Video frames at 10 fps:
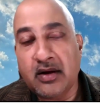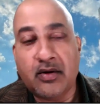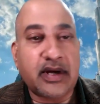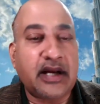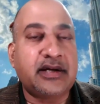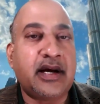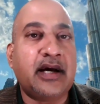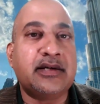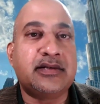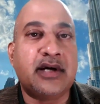Okay, she
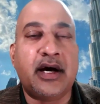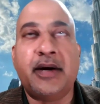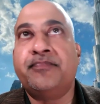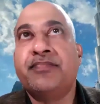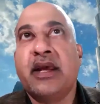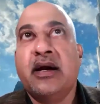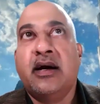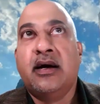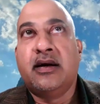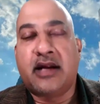has
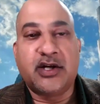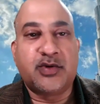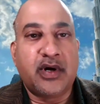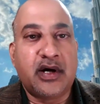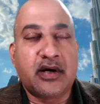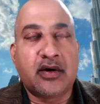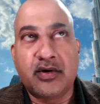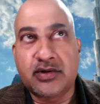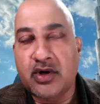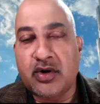transferred
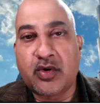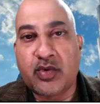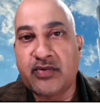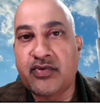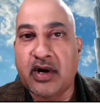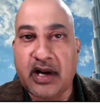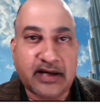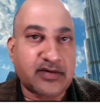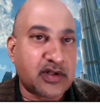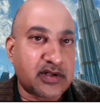close to around 24
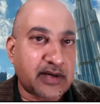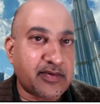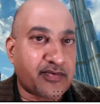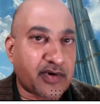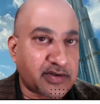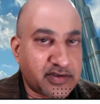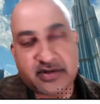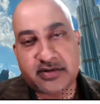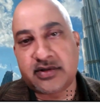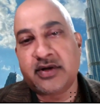lakhs to the cyber
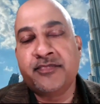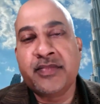fraudsters.